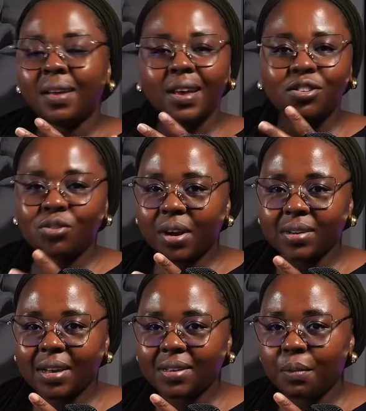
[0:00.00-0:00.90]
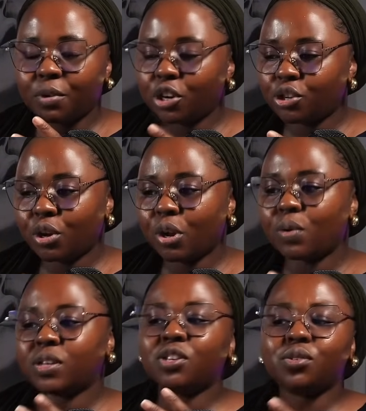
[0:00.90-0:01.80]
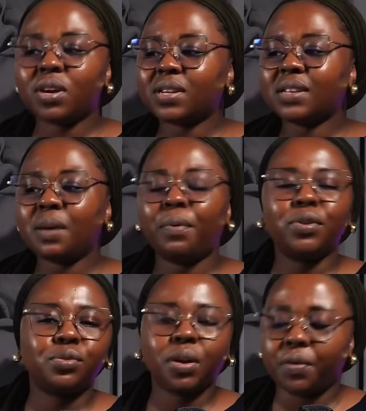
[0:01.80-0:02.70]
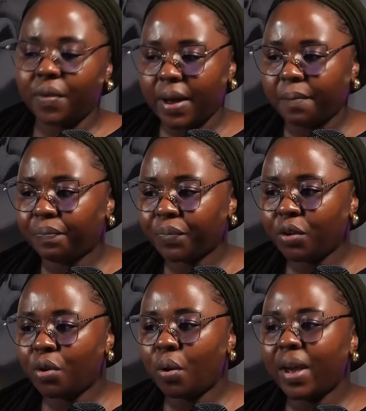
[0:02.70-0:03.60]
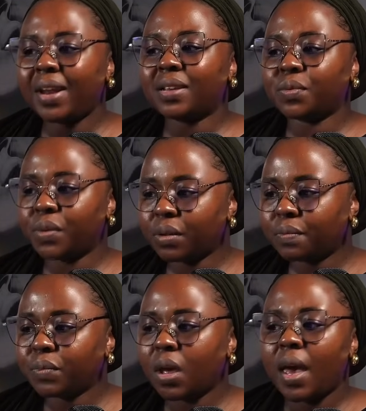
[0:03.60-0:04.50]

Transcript: Istorica Sepo, just to close this, Istorica Sepo is not rare, it is real.